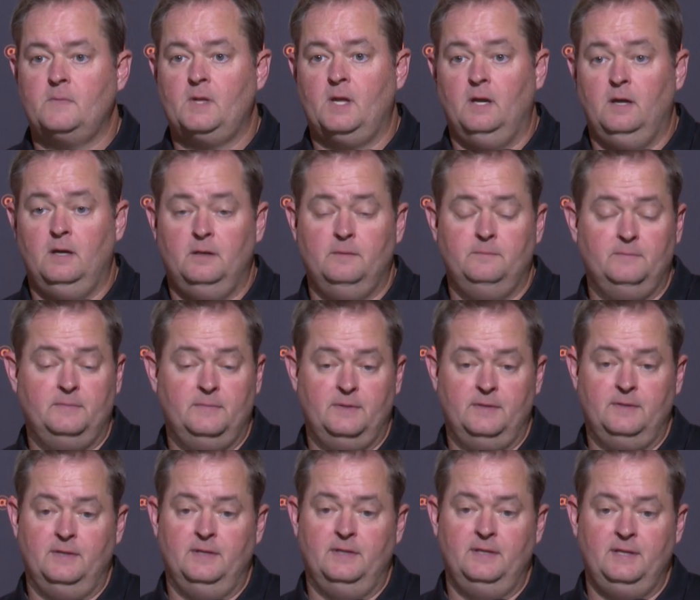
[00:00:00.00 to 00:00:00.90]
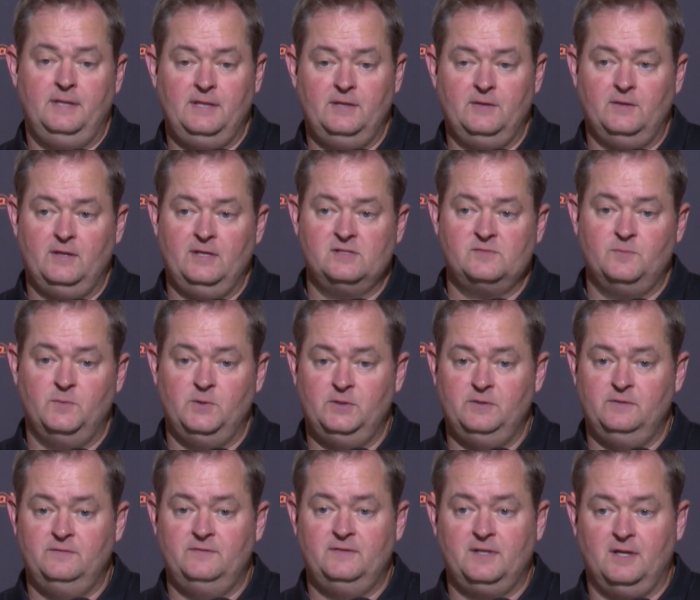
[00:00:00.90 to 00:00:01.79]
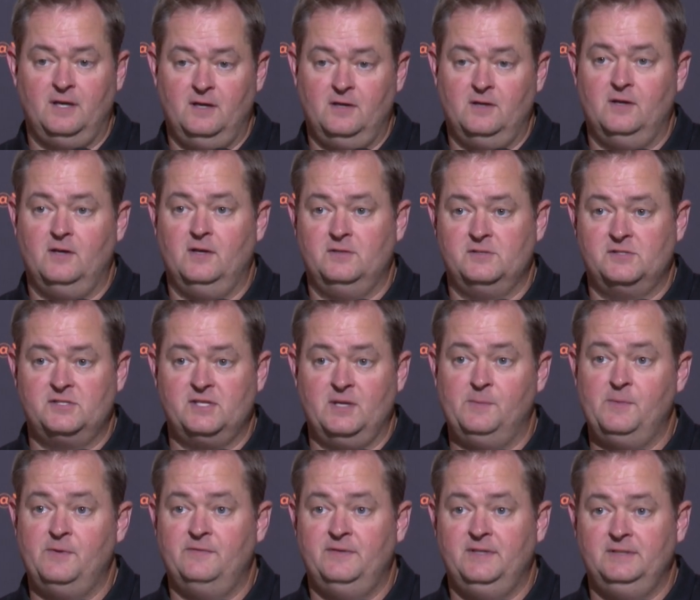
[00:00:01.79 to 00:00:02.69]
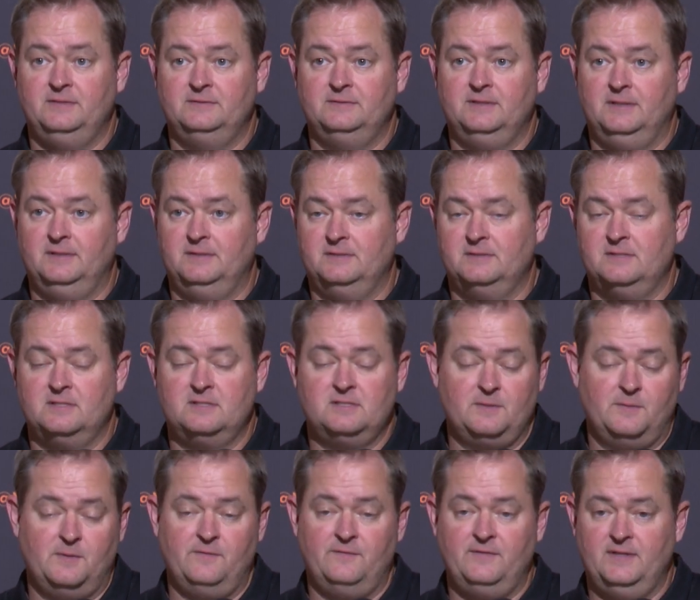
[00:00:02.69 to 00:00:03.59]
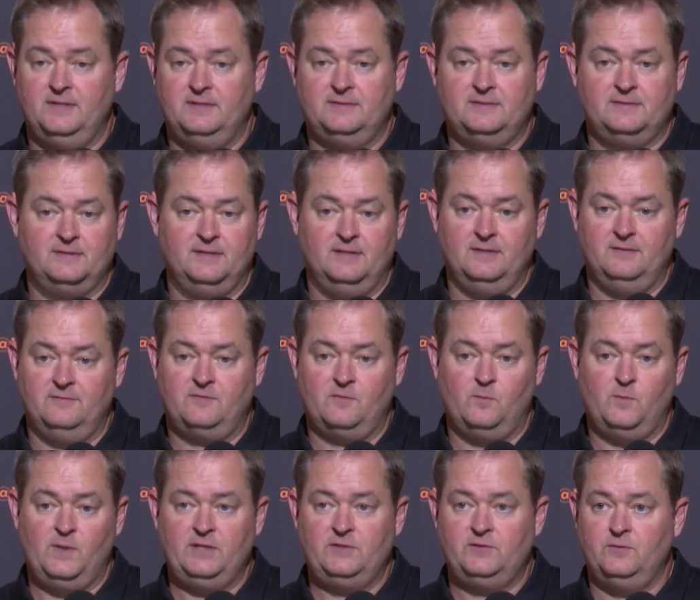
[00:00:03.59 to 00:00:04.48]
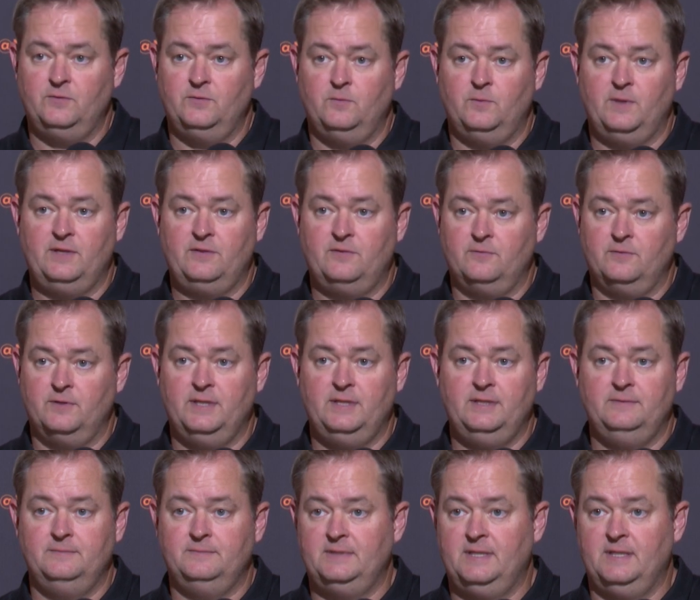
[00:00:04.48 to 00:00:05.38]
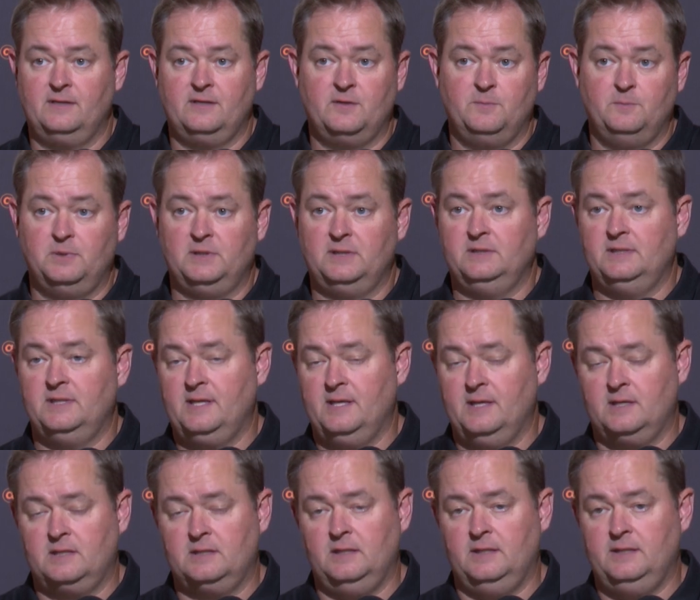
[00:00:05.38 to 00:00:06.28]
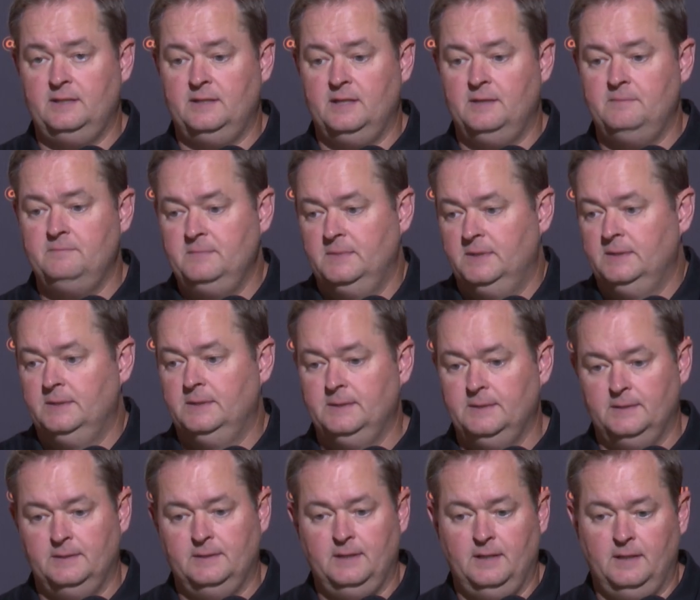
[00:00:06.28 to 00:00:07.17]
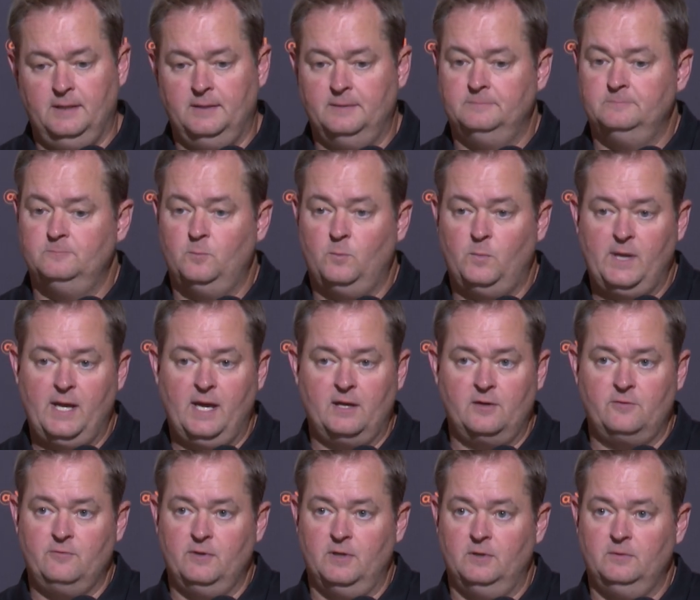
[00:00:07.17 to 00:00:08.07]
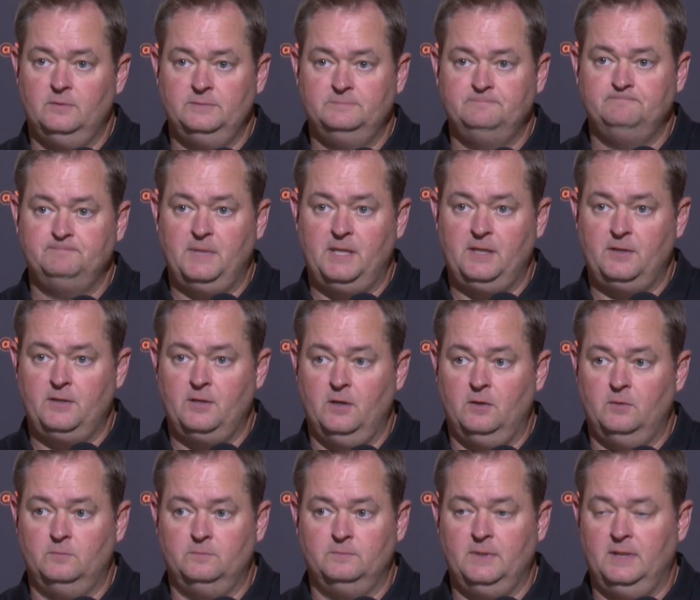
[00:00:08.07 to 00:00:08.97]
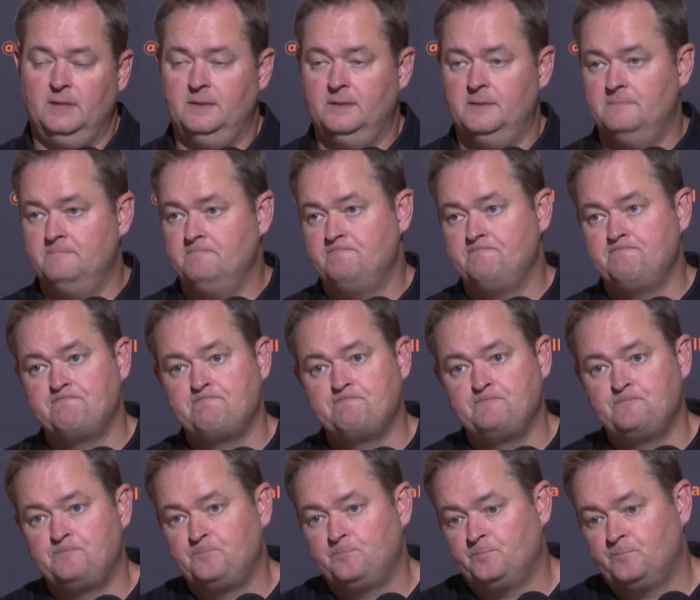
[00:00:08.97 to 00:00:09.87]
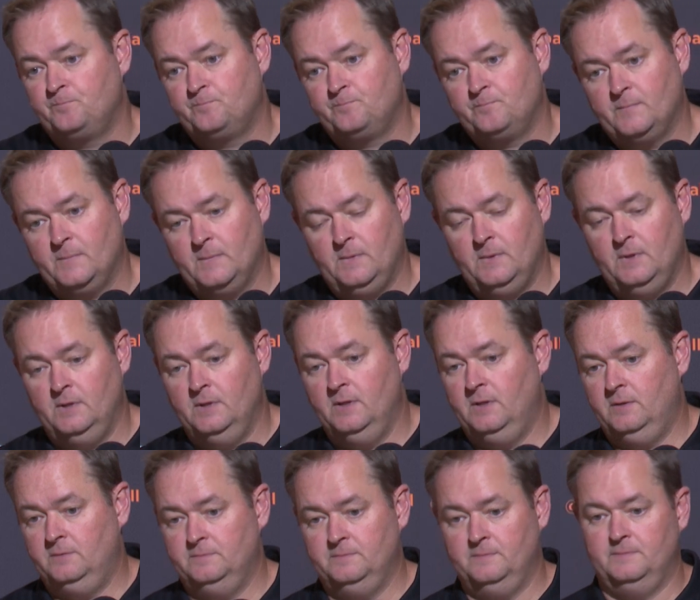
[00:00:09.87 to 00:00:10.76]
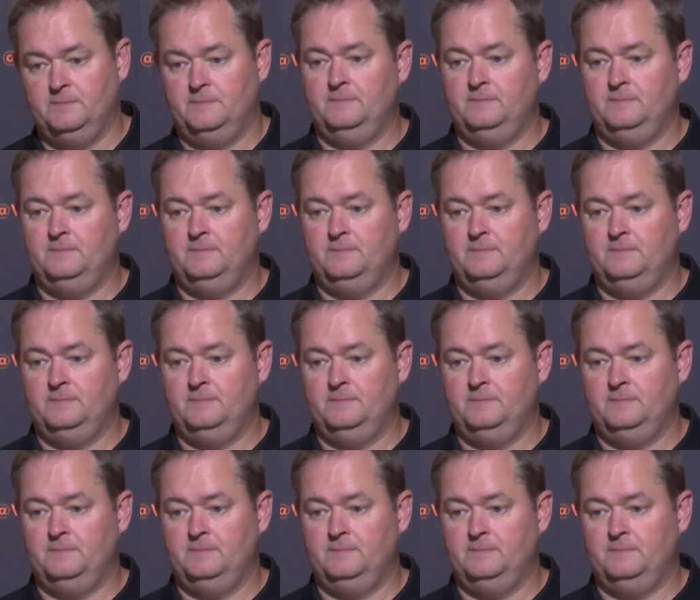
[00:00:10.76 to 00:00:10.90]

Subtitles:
The needle has moved on some of it. Some of it from week two to week three didn't completely get cleaned up. We got to grow and go. You know,